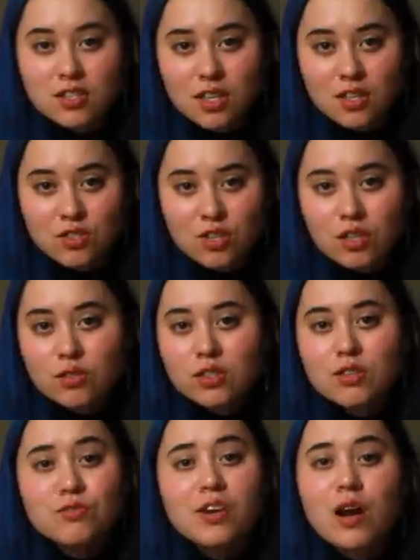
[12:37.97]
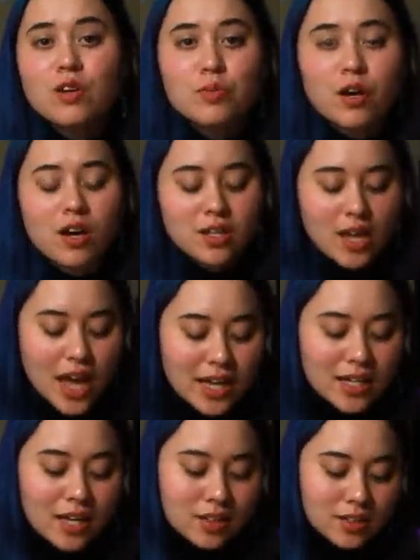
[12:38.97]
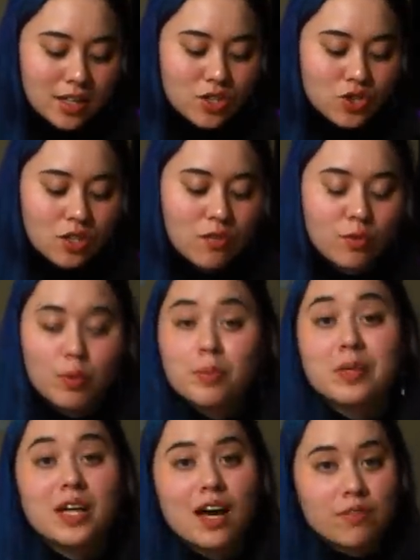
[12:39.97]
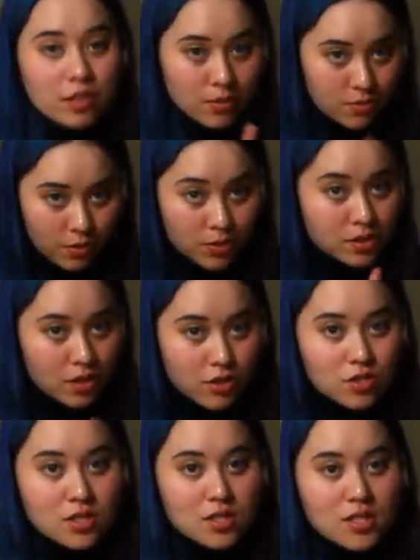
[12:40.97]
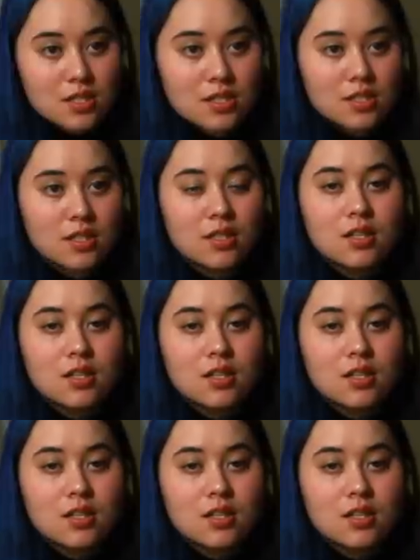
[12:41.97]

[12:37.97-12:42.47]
days generally frown upon any allegation of a woman having false consciousness.